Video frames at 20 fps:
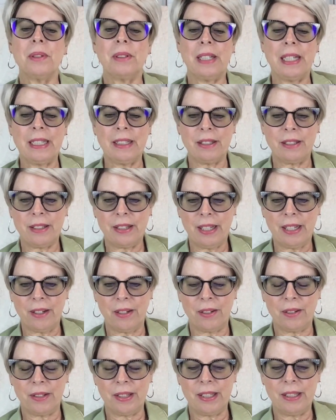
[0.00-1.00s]
links
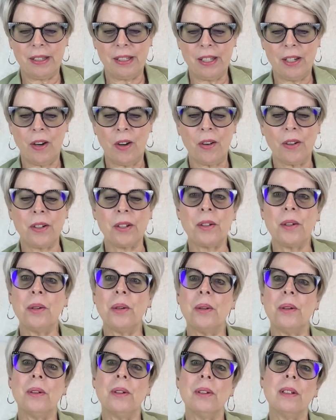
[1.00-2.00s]
there in the
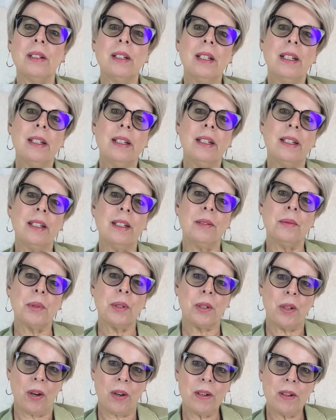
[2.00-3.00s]
article in
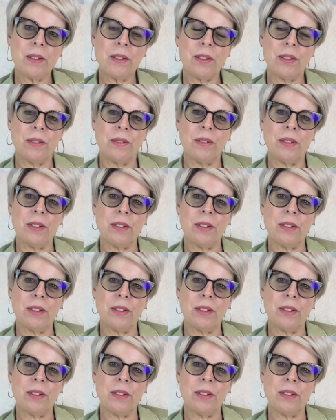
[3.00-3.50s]
regard to